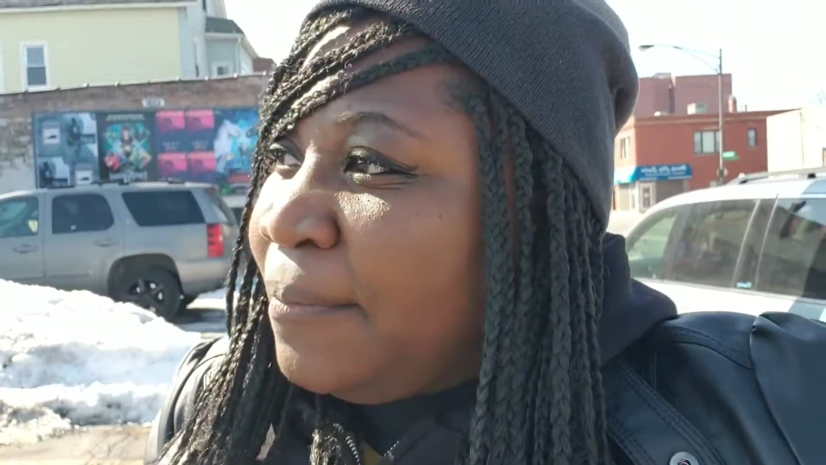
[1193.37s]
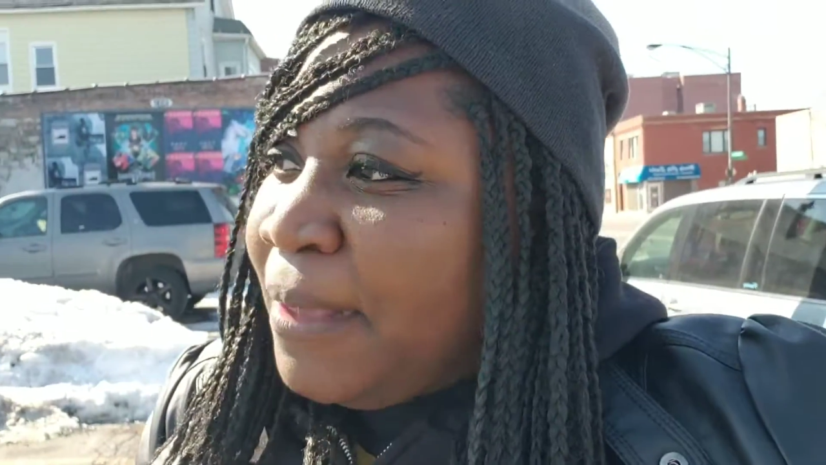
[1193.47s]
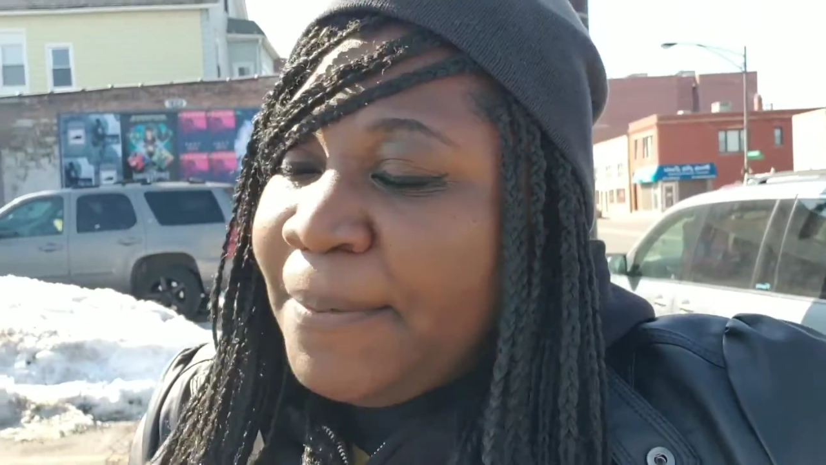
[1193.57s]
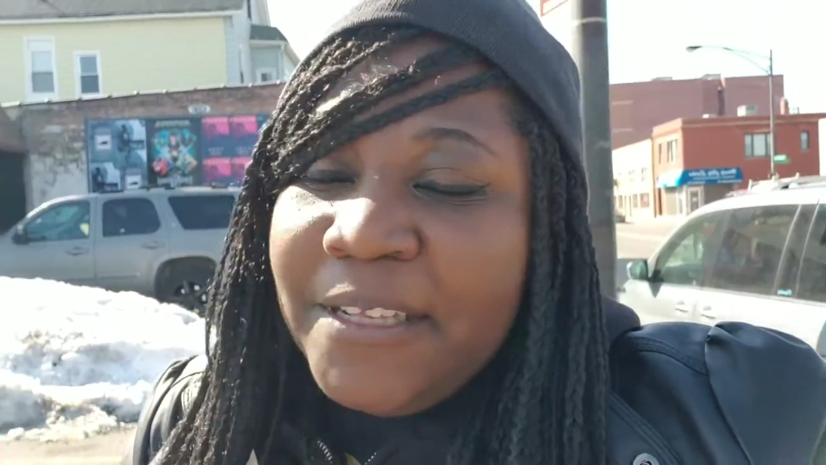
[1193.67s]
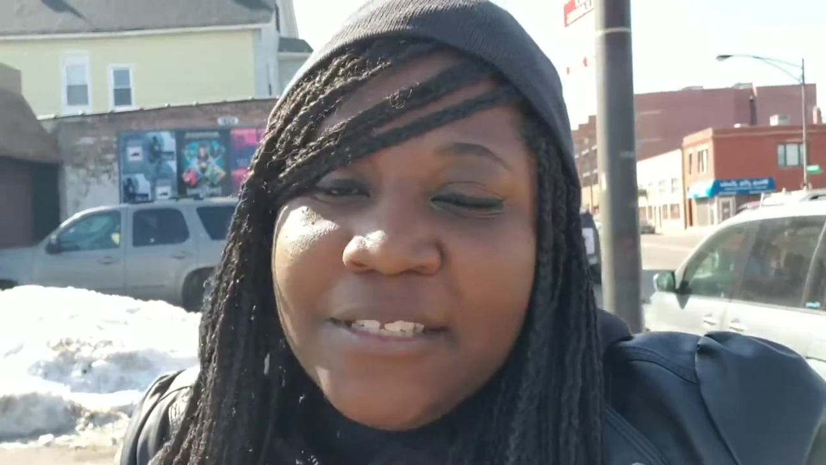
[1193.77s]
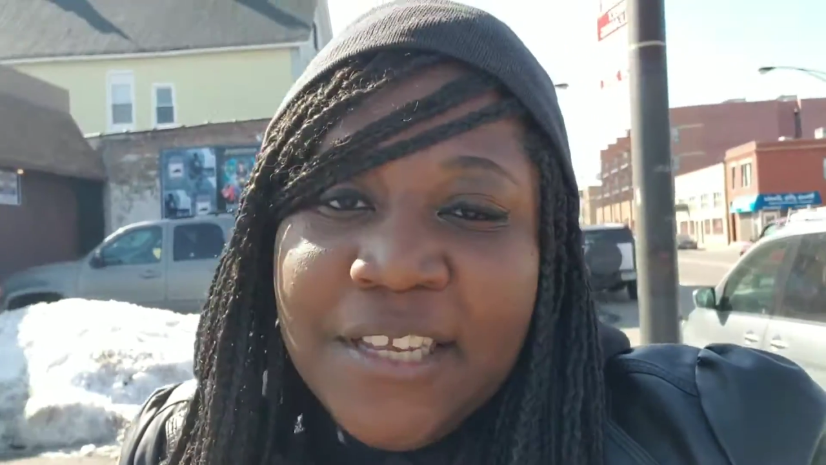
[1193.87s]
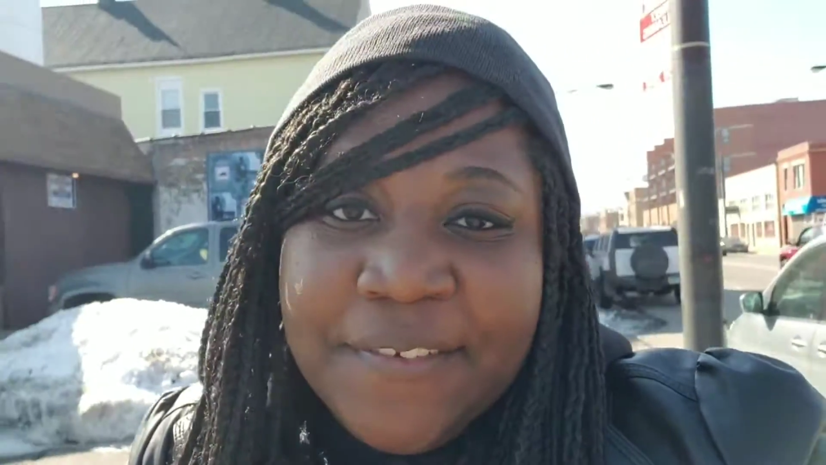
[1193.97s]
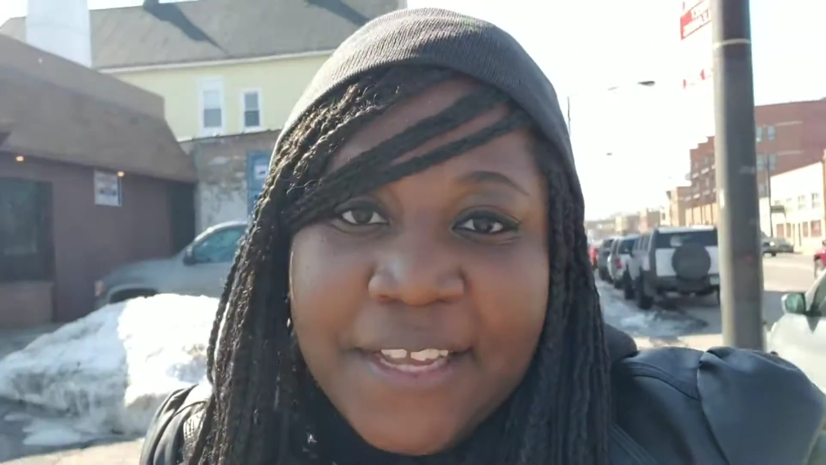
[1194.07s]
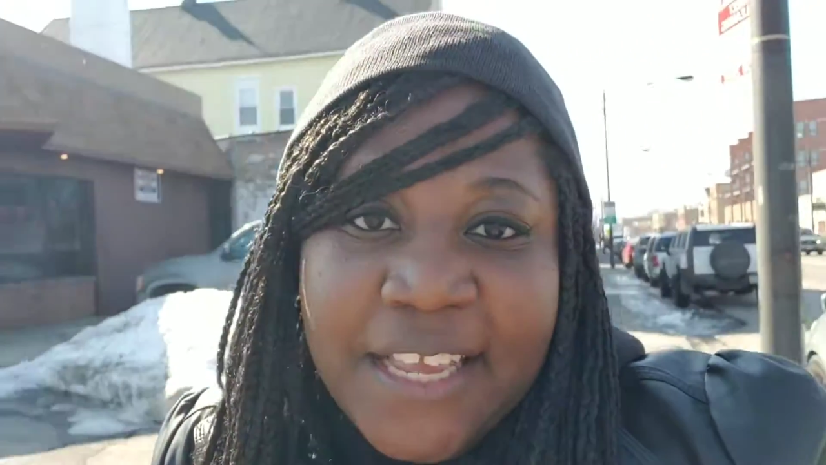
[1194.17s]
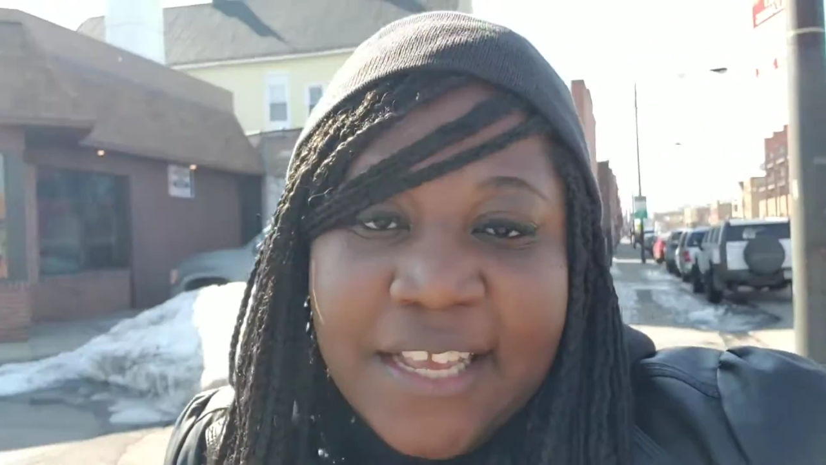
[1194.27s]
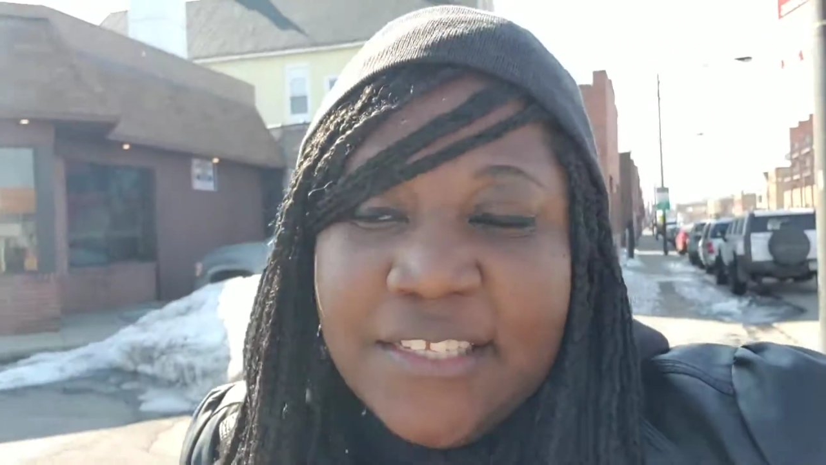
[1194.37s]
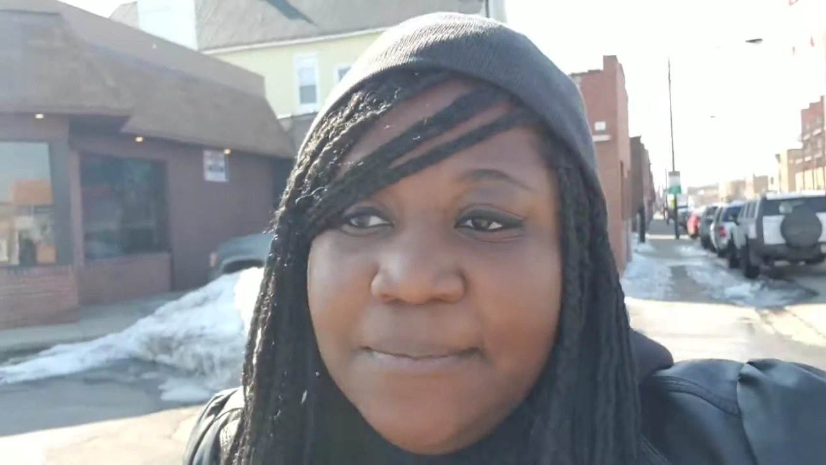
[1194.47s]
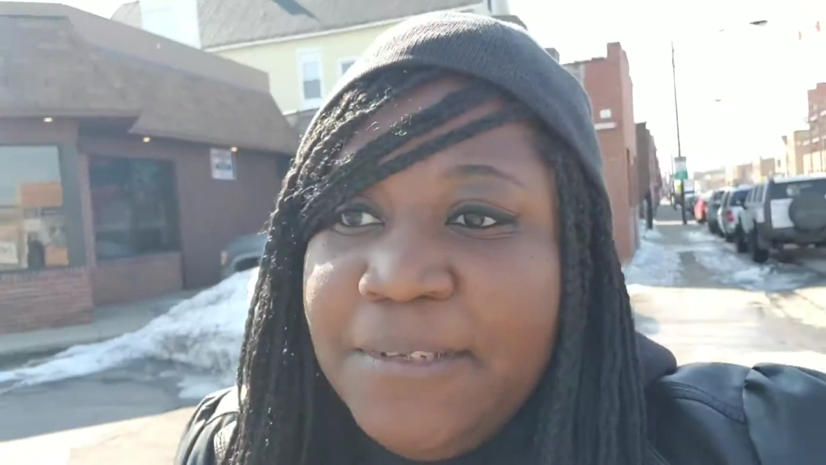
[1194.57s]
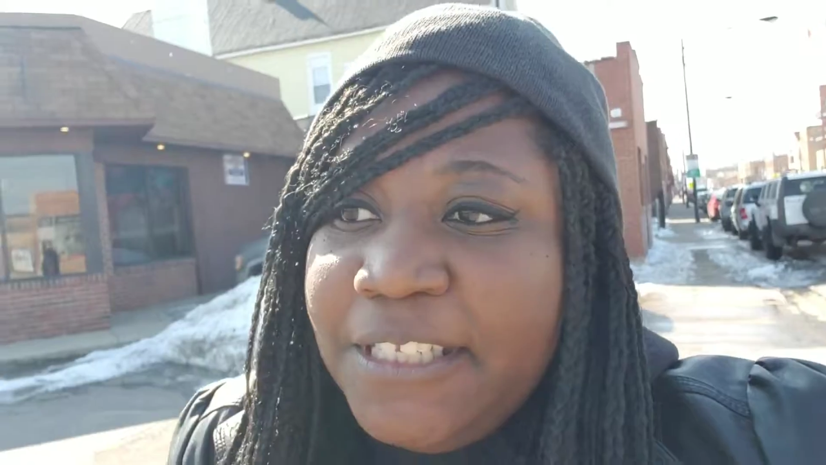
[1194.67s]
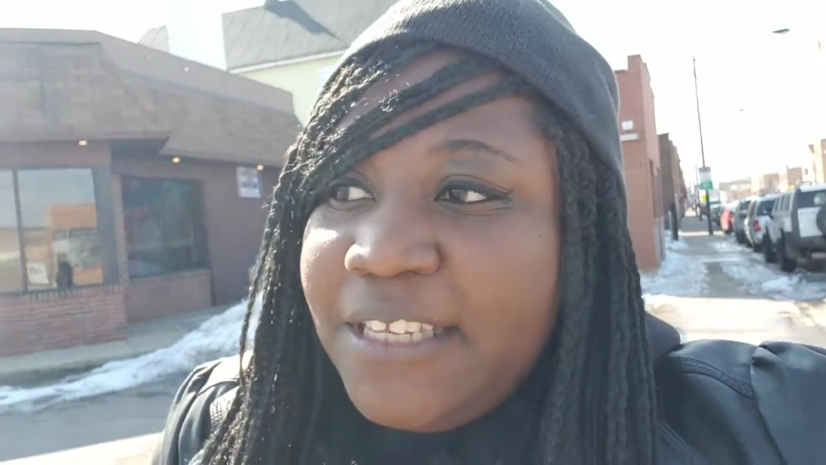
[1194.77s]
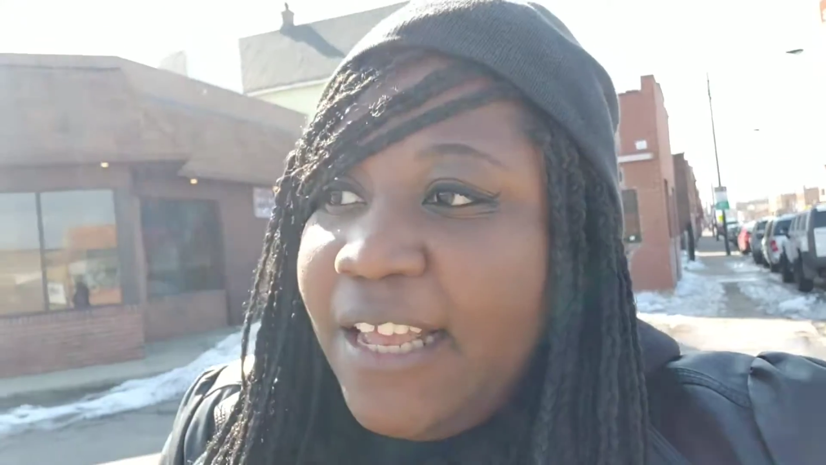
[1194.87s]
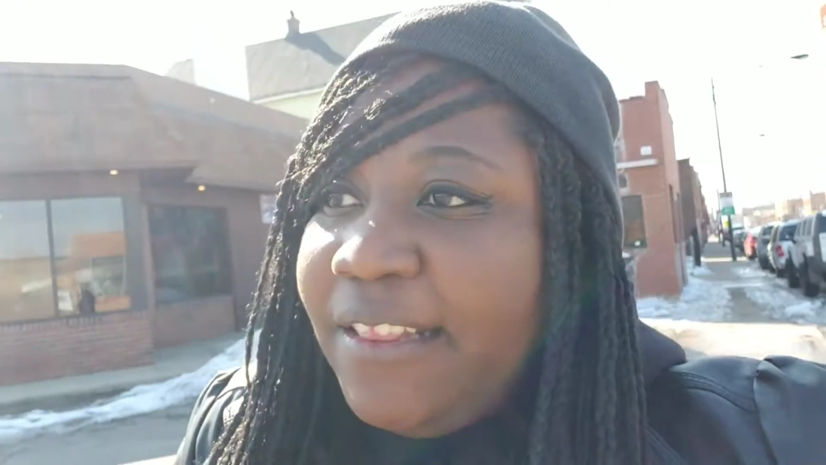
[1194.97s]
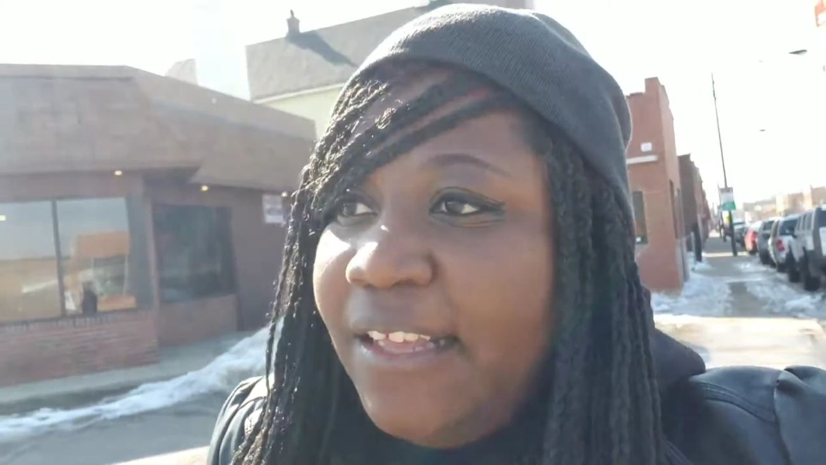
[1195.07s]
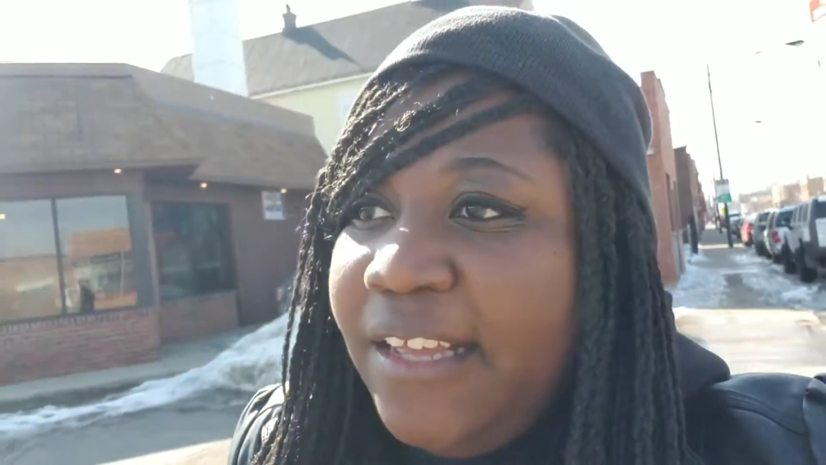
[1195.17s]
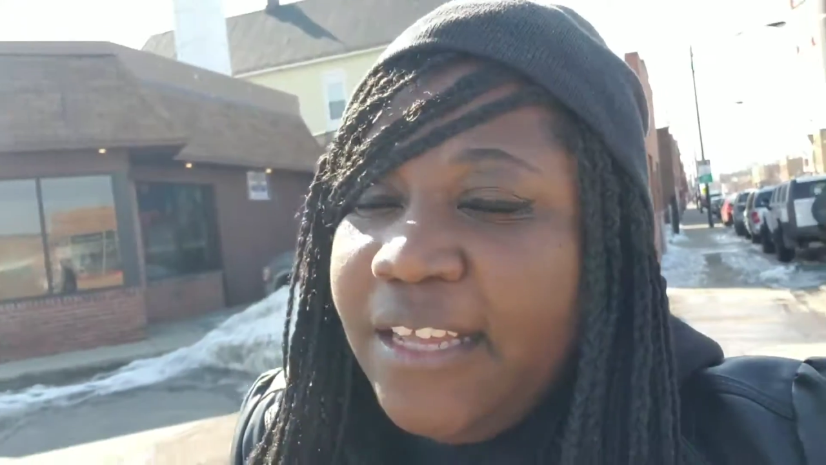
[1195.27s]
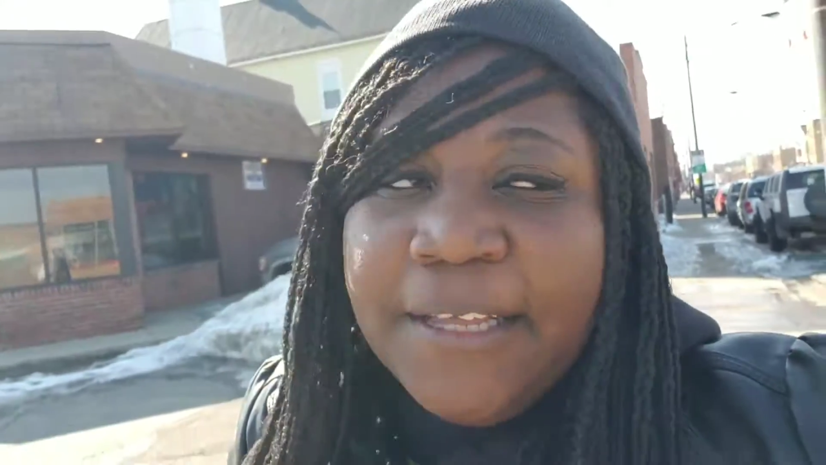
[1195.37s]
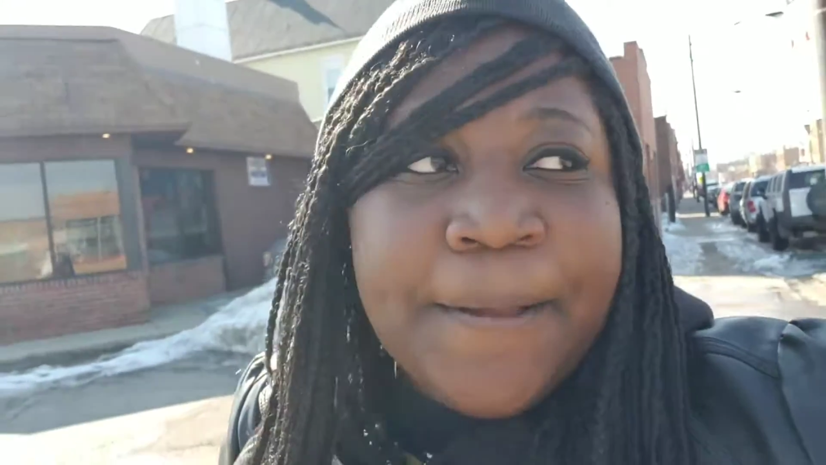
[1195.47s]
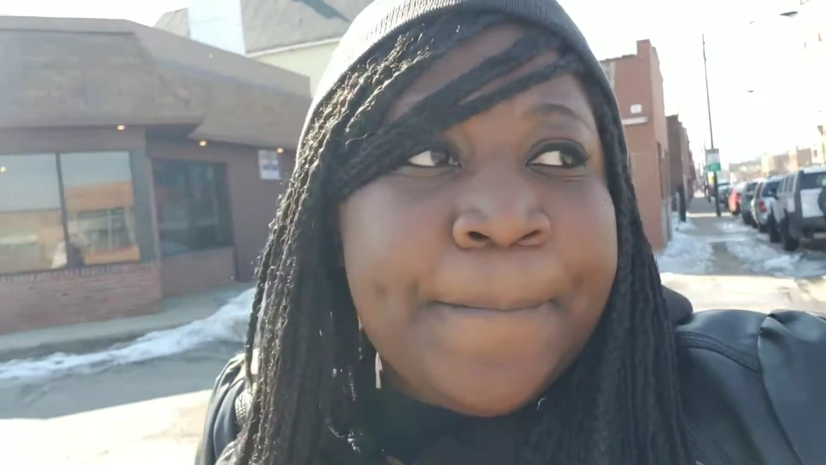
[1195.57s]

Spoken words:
Maybe I'll see if I can get some pizza at the